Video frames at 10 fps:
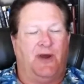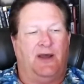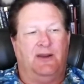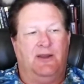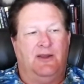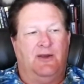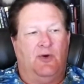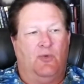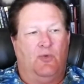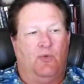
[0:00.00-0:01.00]
But
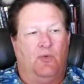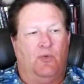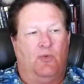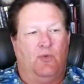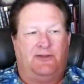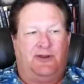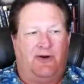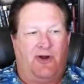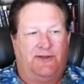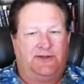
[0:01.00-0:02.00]
we're out there
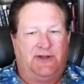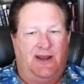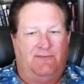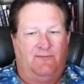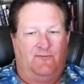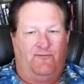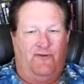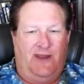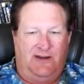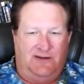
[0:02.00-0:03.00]
all the time
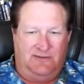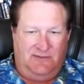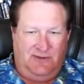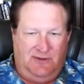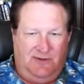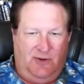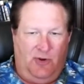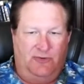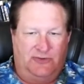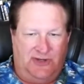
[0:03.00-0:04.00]
vetting
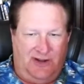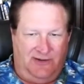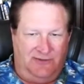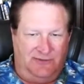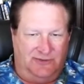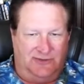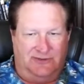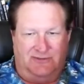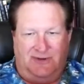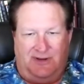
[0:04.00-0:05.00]
wholesalers
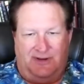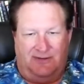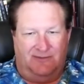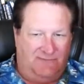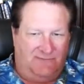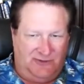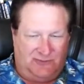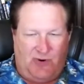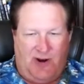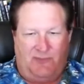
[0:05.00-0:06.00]
and
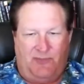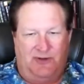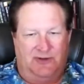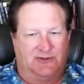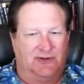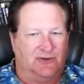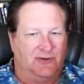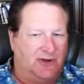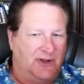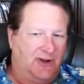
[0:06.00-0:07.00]
vendors of these
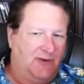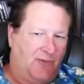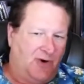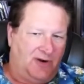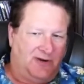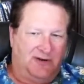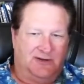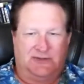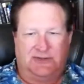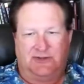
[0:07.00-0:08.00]
properties, and looking at
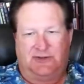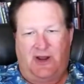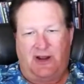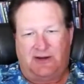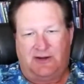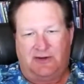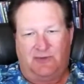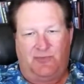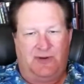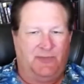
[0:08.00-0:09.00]
markets and talking
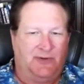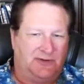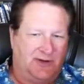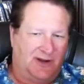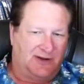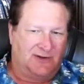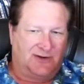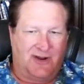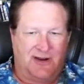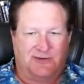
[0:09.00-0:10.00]
to people and
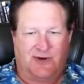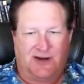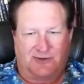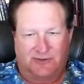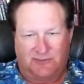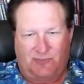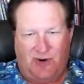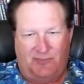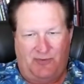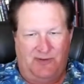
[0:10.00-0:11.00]
talking to contractors
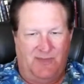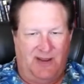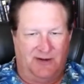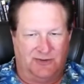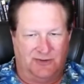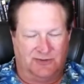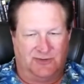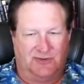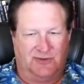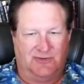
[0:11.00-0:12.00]
and property
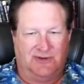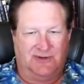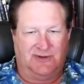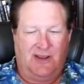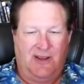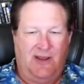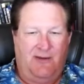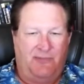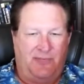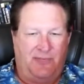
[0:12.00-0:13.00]
managers and doing deals and